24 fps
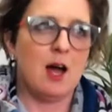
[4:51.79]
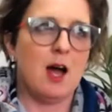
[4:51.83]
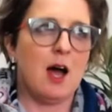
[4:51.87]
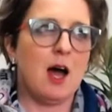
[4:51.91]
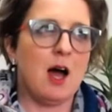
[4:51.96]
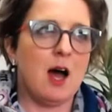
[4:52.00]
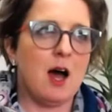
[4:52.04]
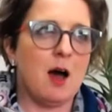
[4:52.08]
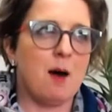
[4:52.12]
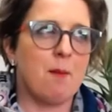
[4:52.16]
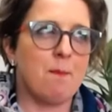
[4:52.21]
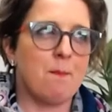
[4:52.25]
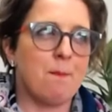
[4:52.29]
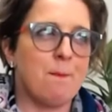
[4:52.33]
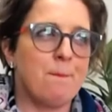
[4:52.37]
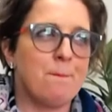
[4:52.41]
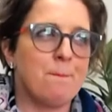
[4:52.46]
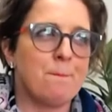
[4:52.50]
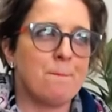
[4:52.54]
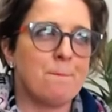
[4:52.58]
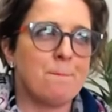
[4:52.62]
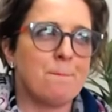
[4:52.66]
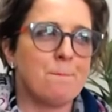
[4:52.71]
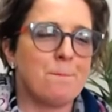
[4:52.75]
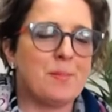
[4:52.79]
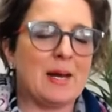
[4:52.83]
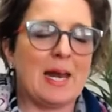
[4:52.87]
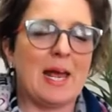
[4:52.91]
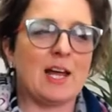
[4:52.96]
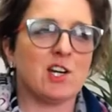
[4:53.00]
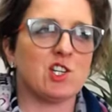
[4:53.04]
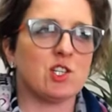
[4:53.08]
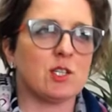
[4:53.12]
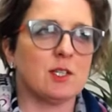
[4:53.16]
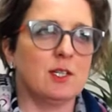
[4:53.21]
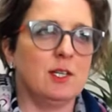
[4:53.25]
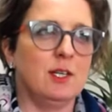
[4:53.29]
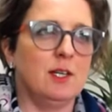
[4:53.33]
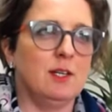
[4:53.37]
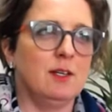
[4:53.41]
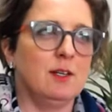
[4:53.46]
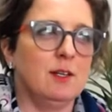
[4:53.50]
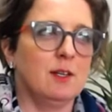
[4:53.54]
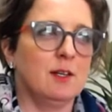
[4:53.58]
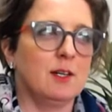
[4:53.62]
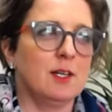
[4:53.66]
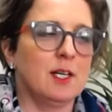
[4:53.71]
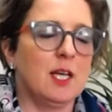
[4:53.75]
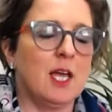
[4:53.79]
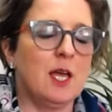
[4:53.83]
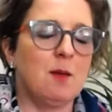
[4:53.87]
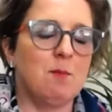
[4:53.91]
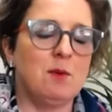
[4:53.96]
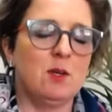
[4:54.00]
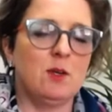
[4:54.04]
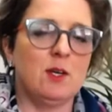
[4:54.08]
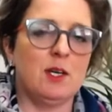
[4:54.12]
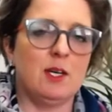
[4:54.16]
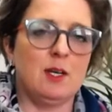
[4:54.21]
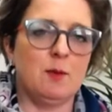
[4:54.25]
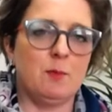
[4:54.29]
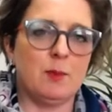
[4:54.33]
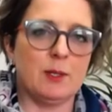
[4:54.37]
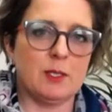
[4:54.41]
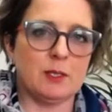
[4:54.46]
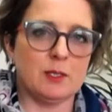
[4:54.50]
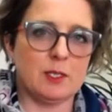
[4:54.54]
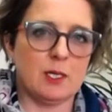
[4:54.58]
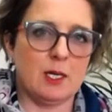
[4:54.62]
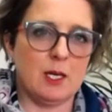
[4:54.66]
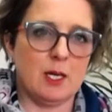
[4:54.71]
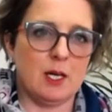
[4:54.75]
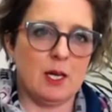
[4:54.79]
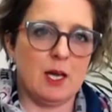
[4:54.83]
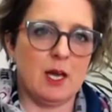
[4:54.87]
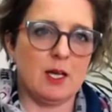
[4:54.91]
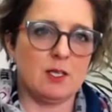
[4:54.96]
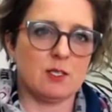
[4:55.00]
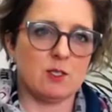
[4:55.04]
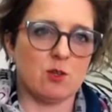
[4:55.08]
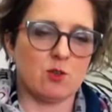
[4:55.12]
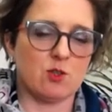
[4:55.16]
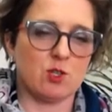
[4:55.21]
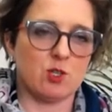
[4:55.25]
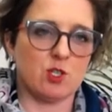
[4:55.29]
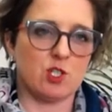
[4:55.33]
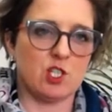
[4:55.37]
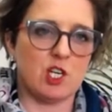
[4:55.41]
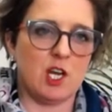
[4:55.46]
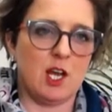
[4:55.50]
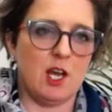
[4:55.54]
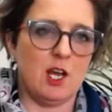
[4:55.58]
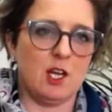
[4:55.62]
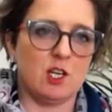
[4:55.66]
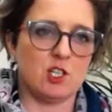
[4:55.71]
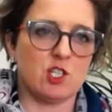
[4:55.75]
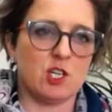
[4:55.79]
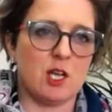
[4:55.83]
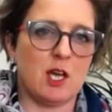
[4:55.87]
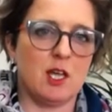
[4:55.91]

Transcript: but actually community building and social change